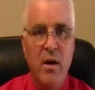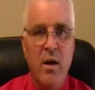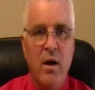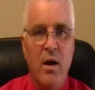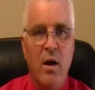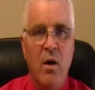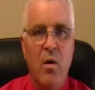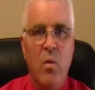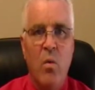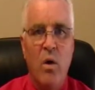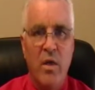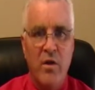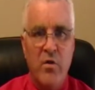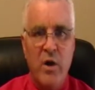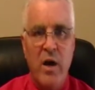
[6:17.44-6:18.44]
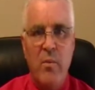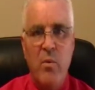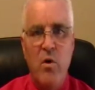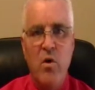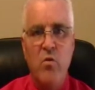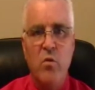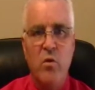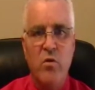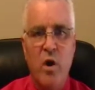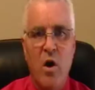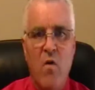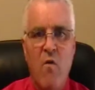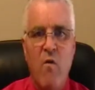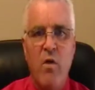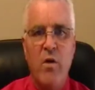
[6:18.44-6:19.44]
One of the trade books was
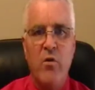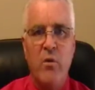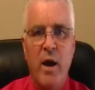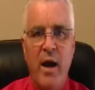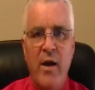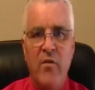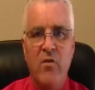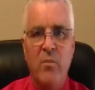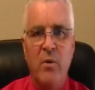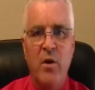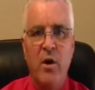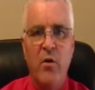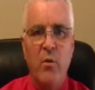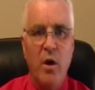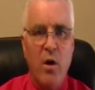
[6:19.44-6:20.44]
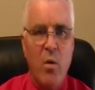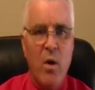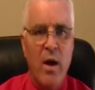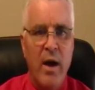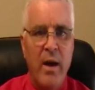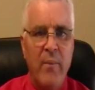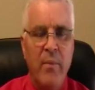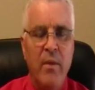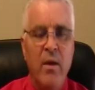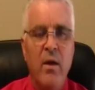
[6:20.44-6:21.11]
Over the Trans-Siberian Railway.